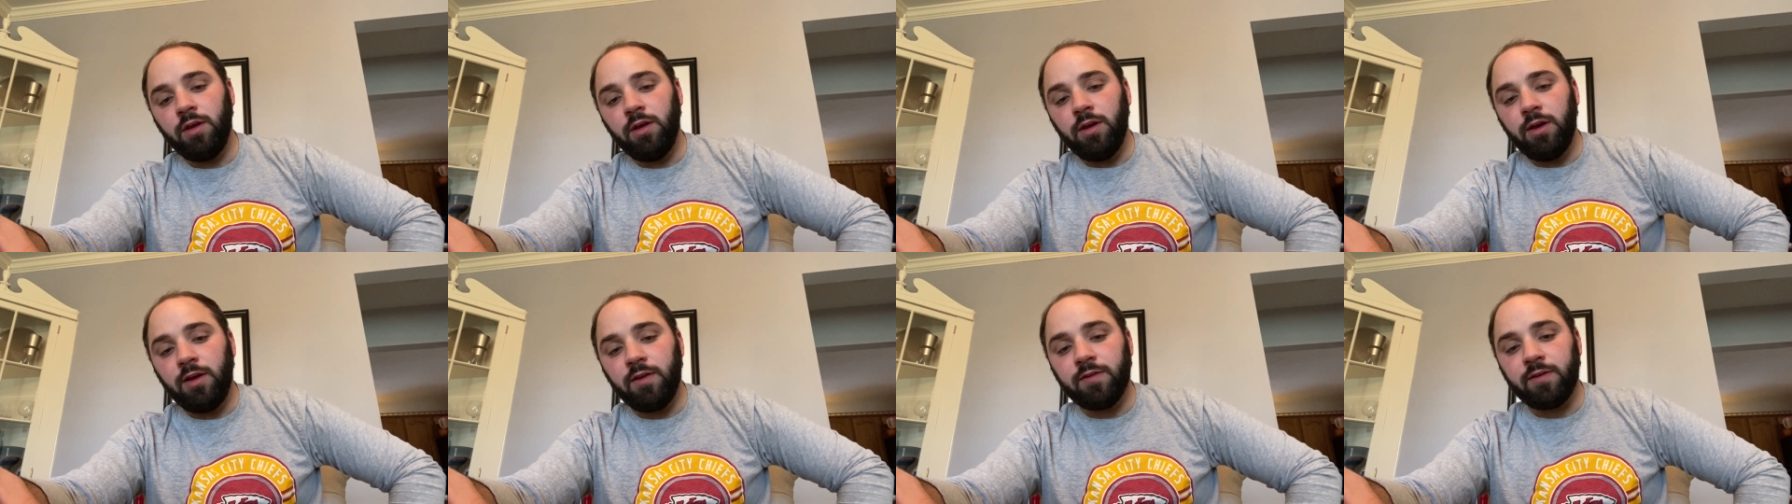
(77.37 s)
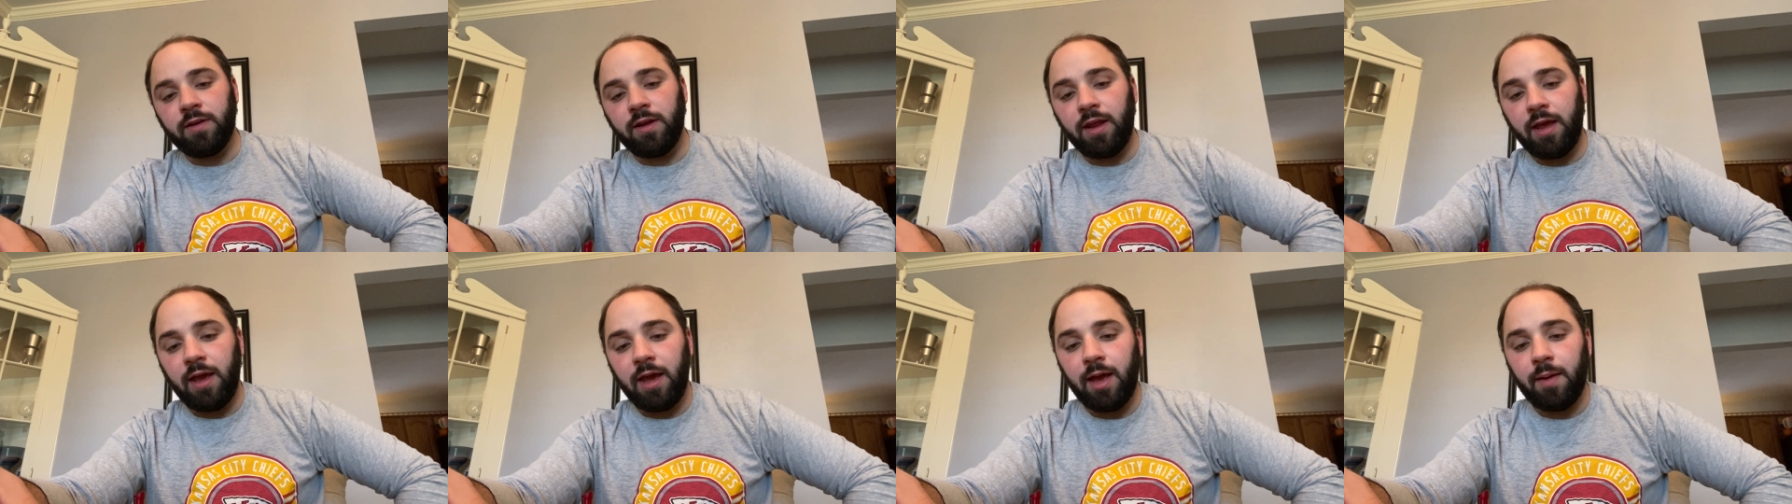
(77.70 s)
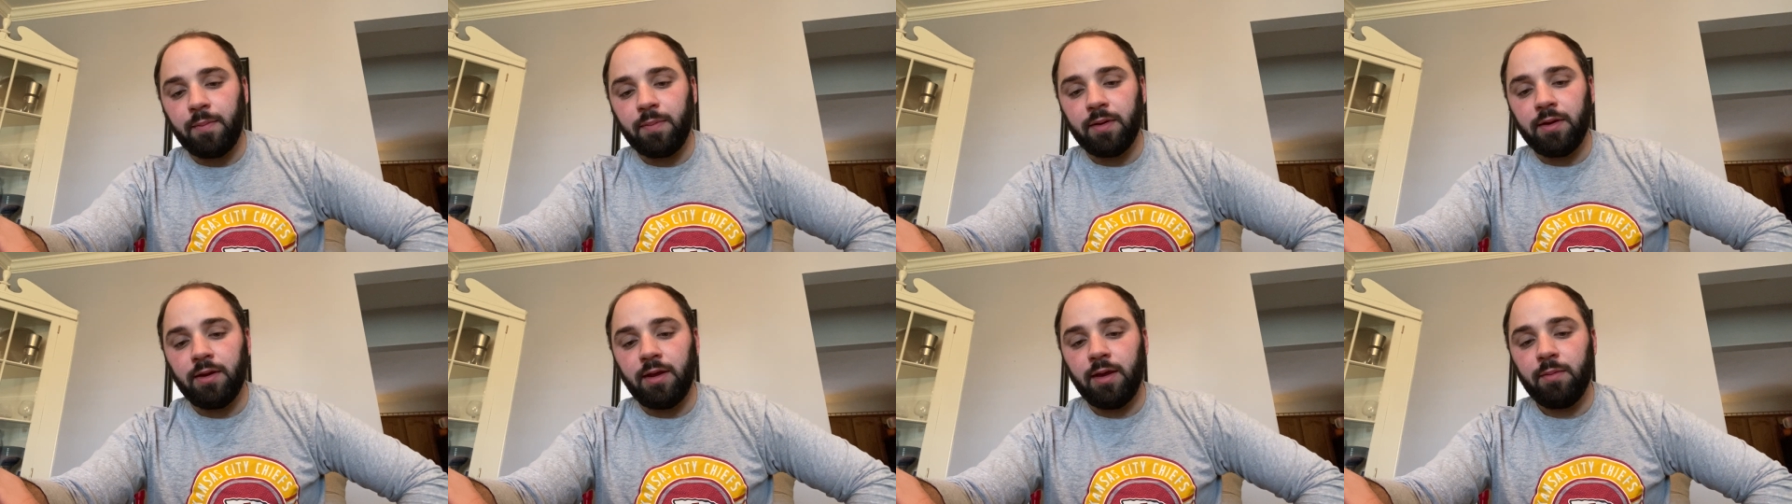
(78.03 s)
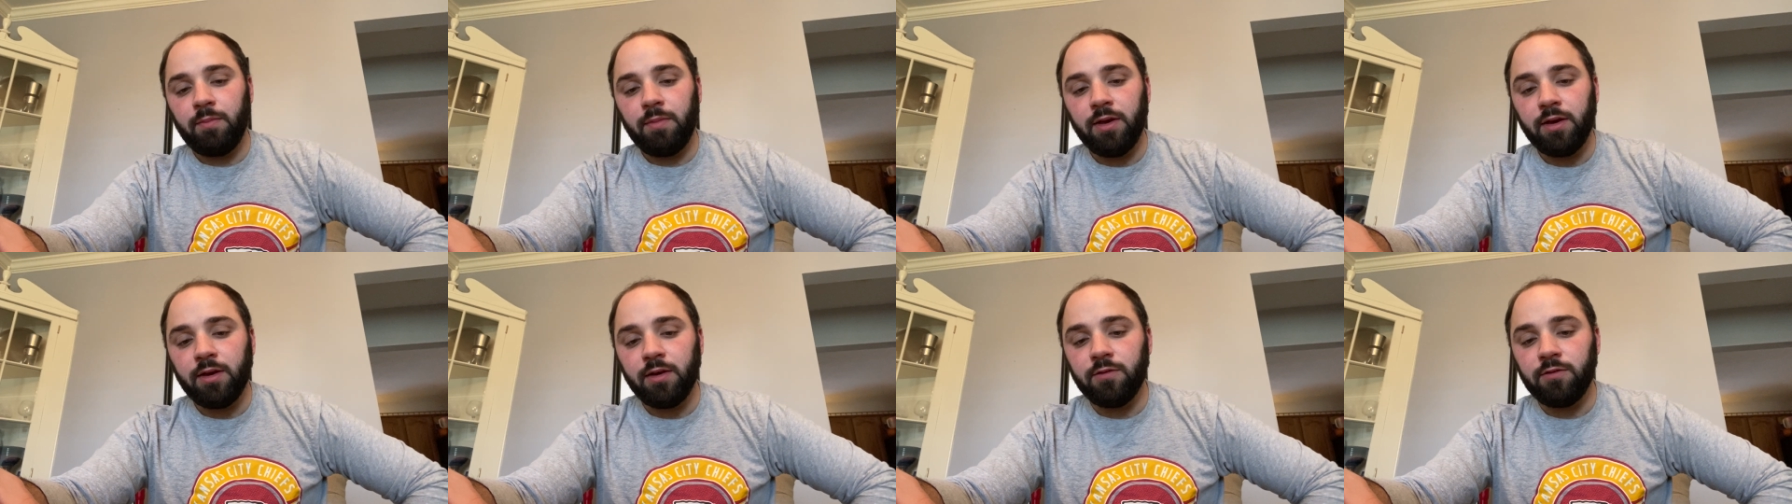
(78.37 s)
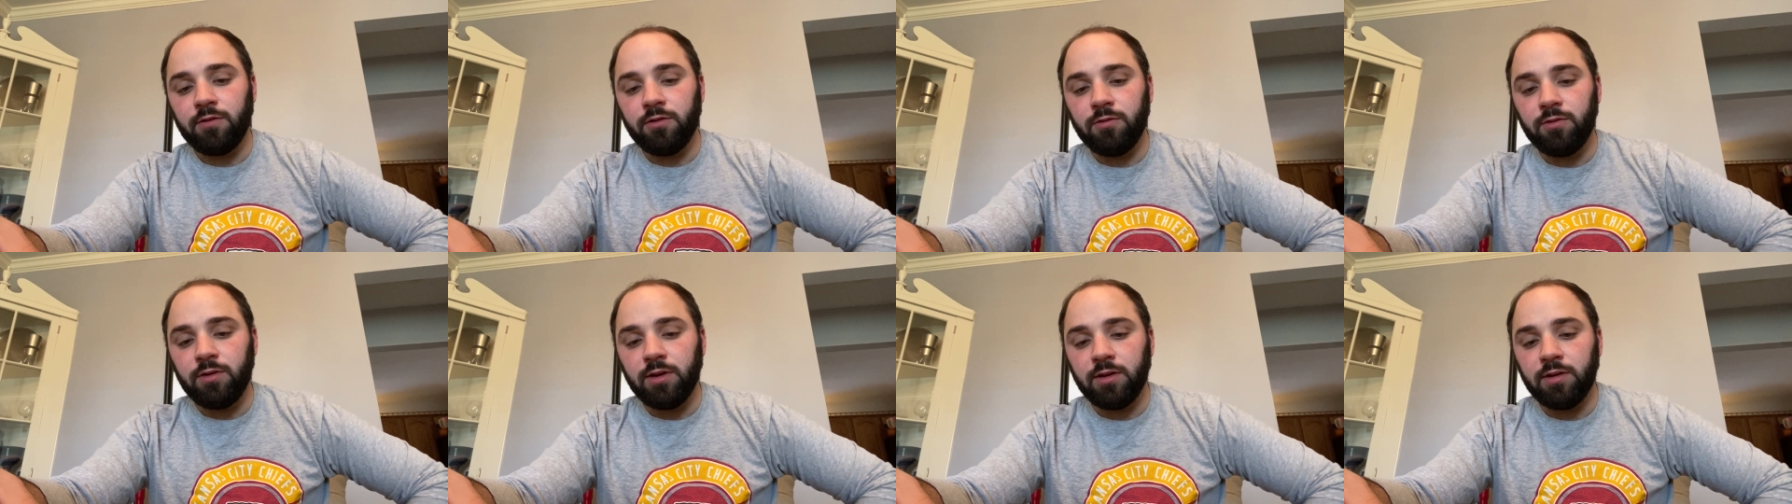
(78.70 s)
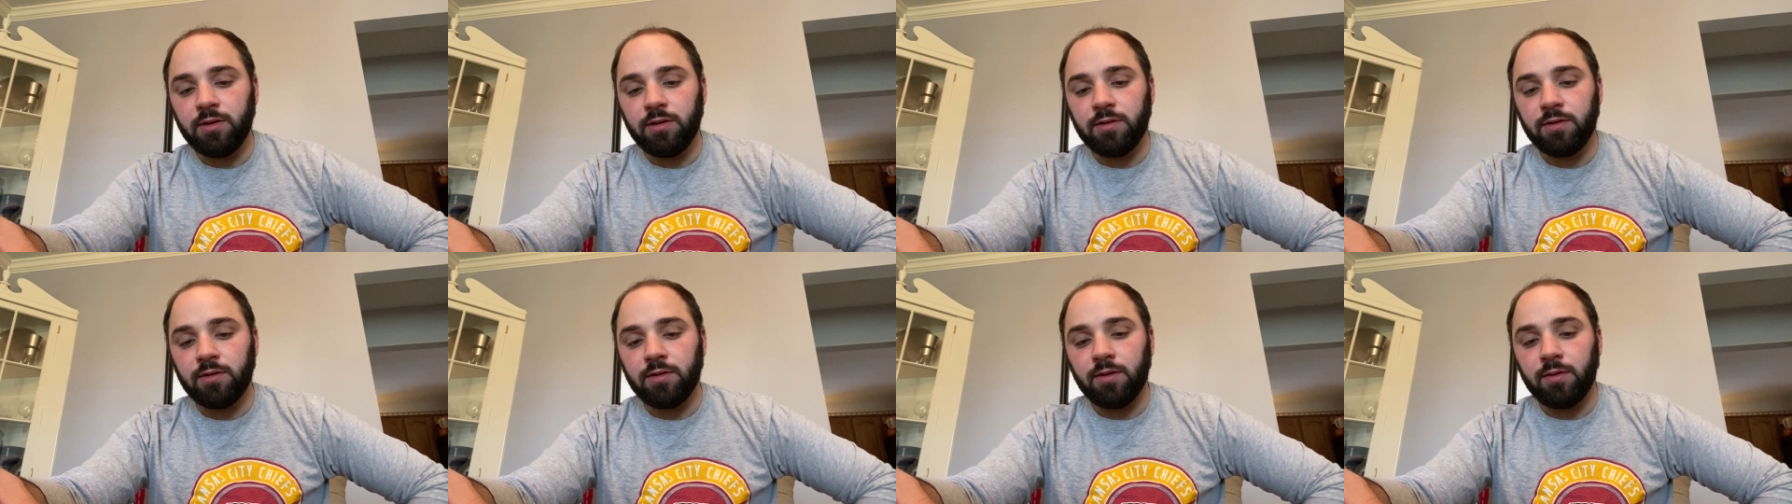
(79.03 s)
it's going to happen, and because you
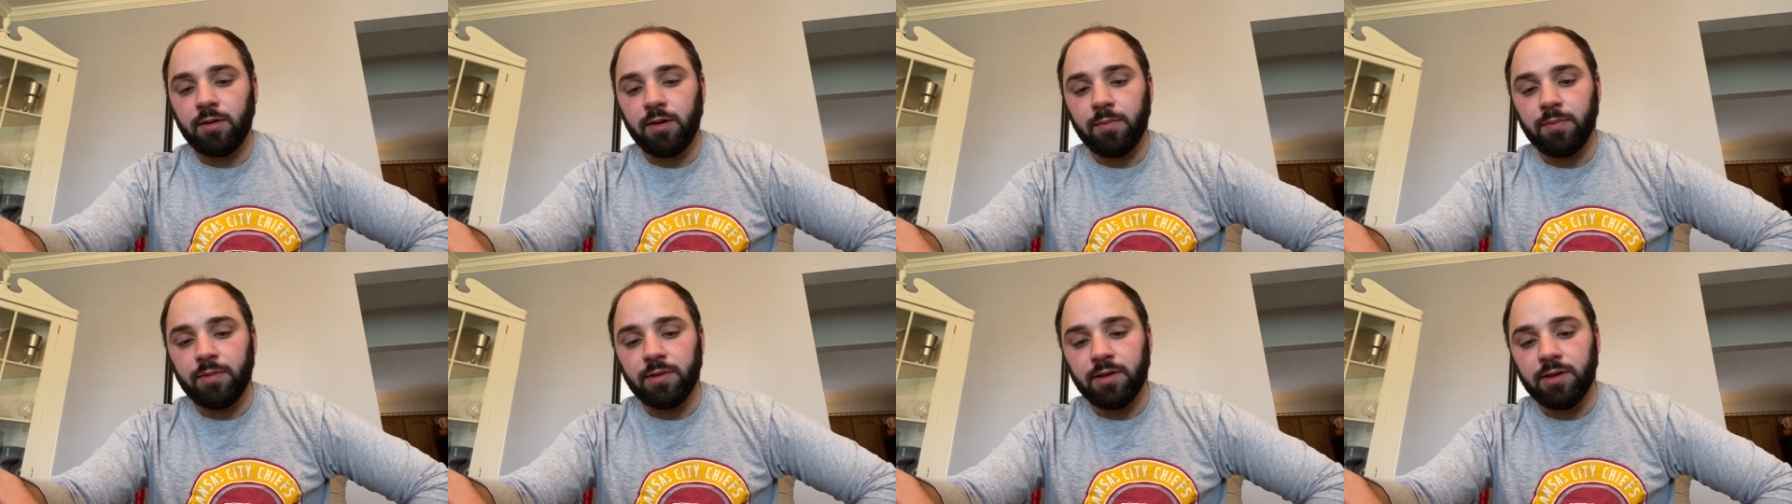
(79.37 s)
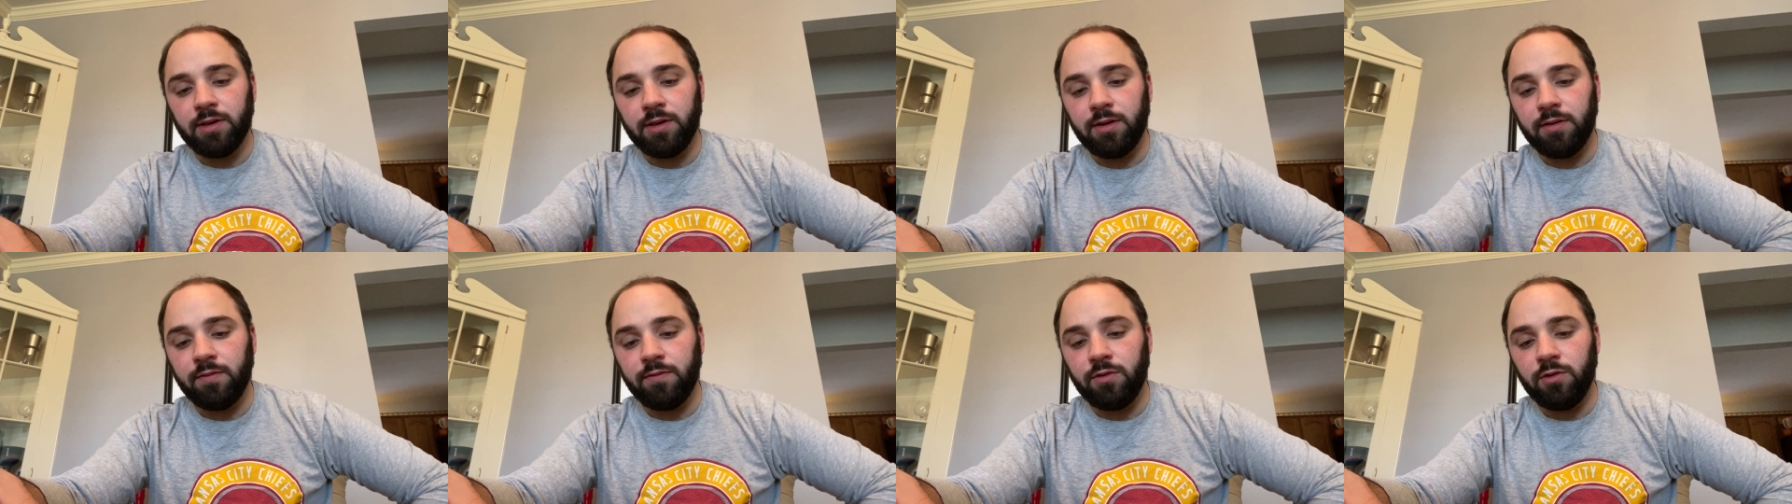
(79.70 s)
didn't believe,